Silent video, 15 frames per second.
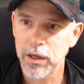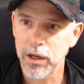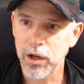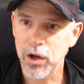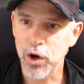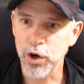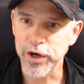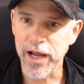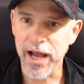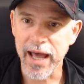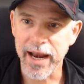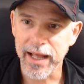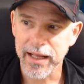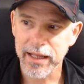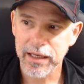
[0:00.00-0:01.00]

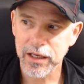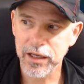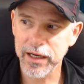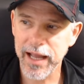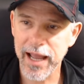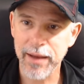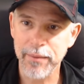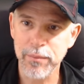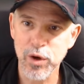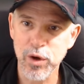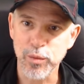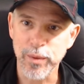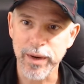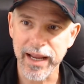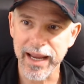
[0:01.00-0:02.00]
Cardano. Look at that
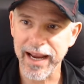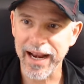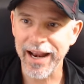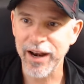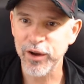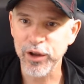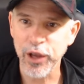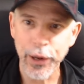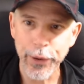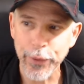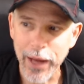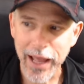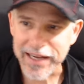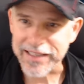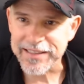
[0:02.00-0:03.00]
movement. Again, I know y'all
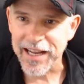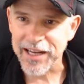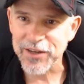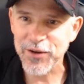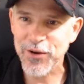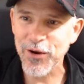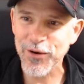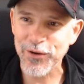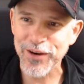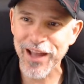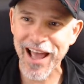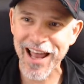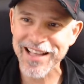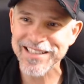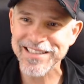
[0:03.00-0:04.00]
don't like technical
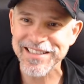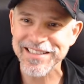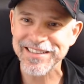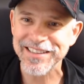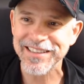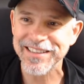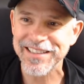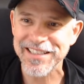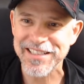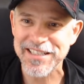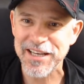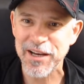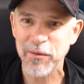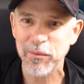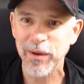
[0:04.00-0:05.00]
analysis on this
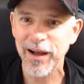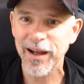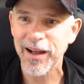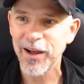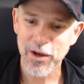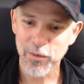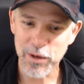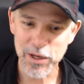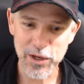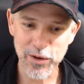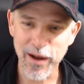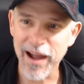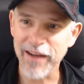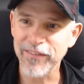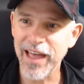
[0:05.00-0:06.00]
shit, but we do
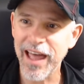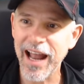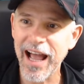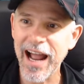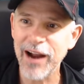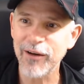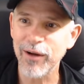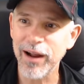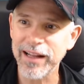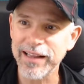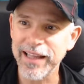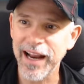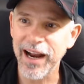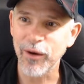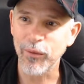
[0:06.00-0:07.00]
have that high right
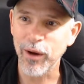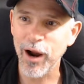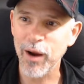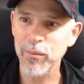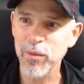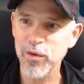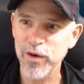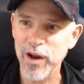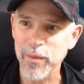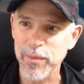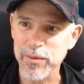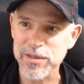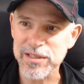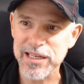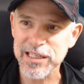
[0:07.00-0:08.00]
there. We are moving up.
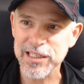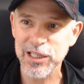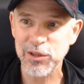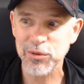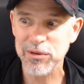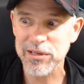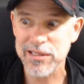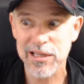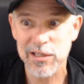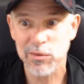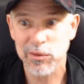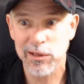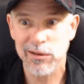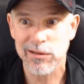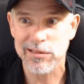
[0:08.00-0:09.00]
It was 63 cents.
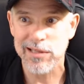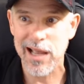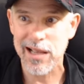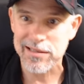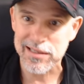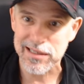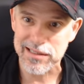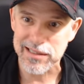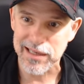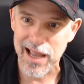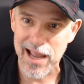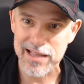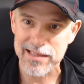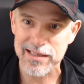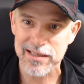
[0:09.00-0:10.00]
We know it's now
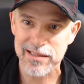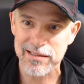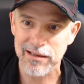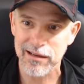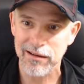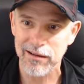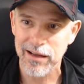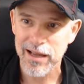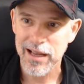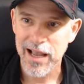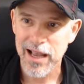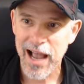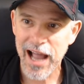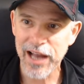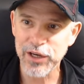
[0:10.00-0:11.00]
69 cents, so...
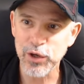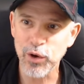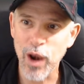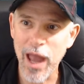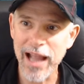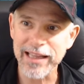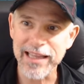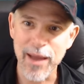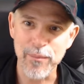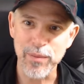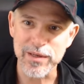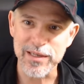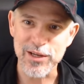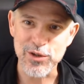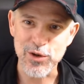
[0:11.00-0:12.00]
I do like that
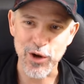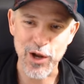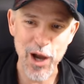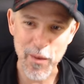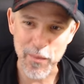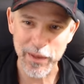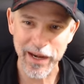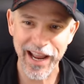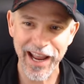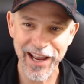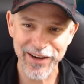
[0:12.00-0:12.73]
potential covenant.